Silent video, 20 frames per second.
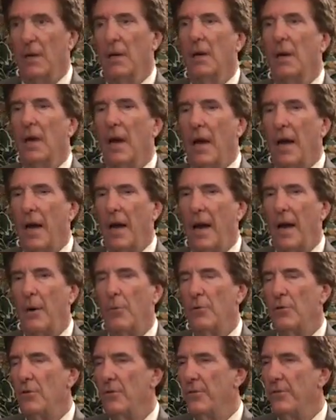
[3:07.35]
Yes. How
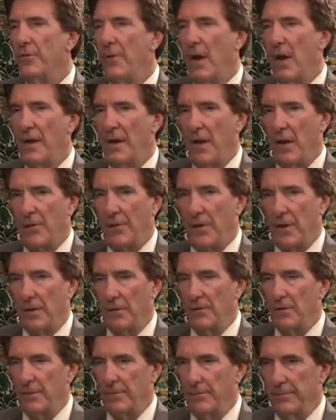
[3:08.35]
would you define health
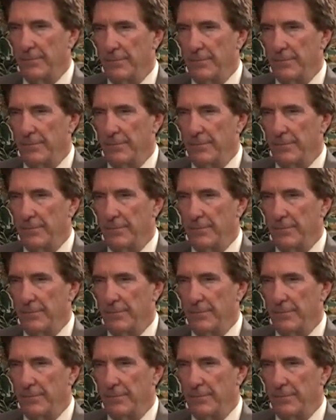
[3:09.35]
coach?